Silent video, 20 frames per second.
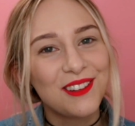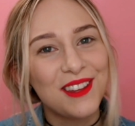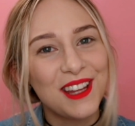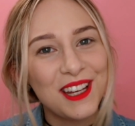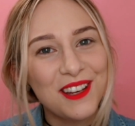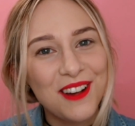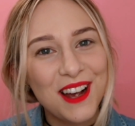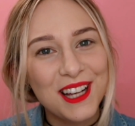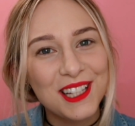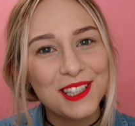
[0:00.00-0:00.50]
So
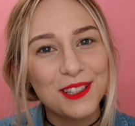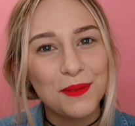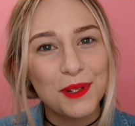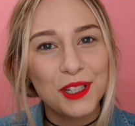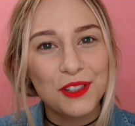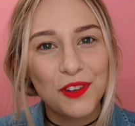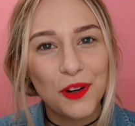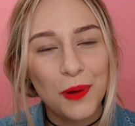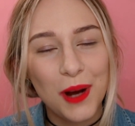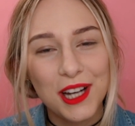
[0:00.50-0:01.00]
thank you guys so
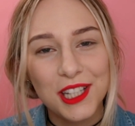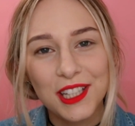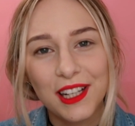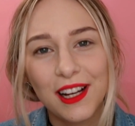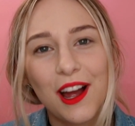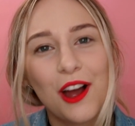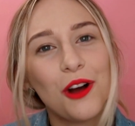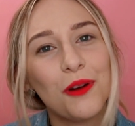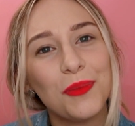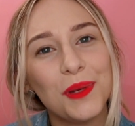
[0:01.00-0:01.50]
much for
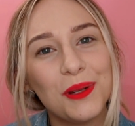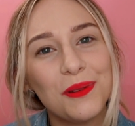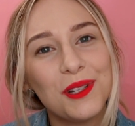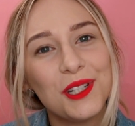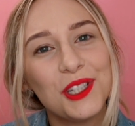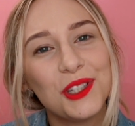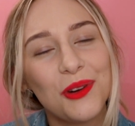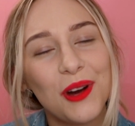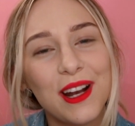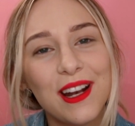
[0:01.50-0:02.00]
watching. I hope you
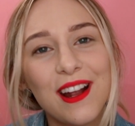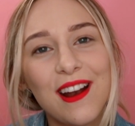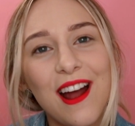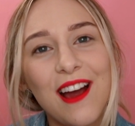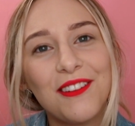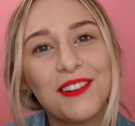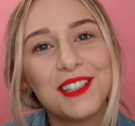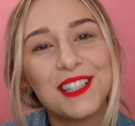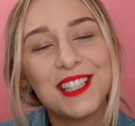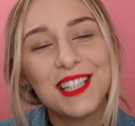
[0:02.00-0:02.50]
enjoyed, and
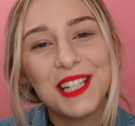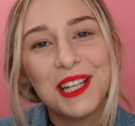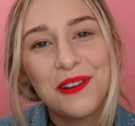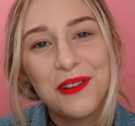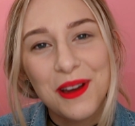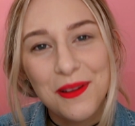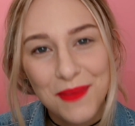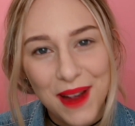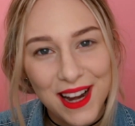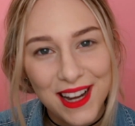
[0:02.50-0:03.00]
I will see
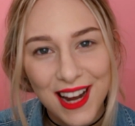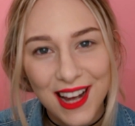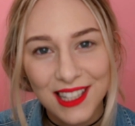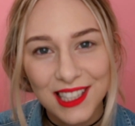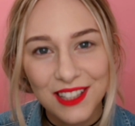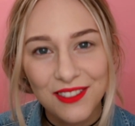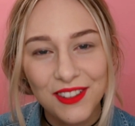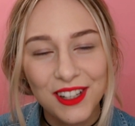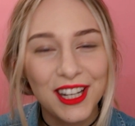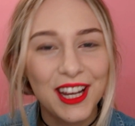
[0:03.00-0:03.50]
you in my
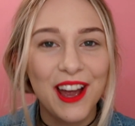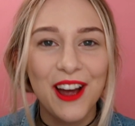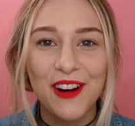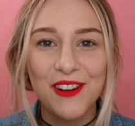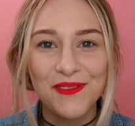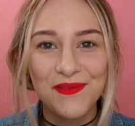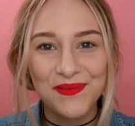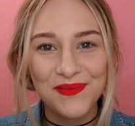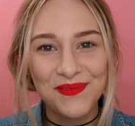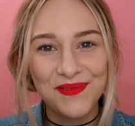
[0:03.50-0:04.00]
next
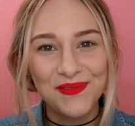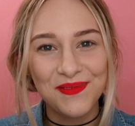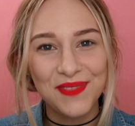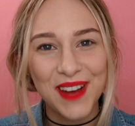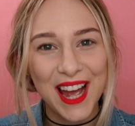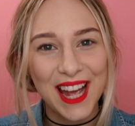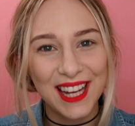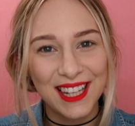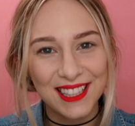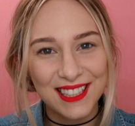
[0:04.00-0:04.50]
video.
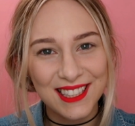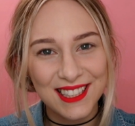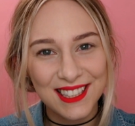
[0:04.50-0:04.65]
Bye.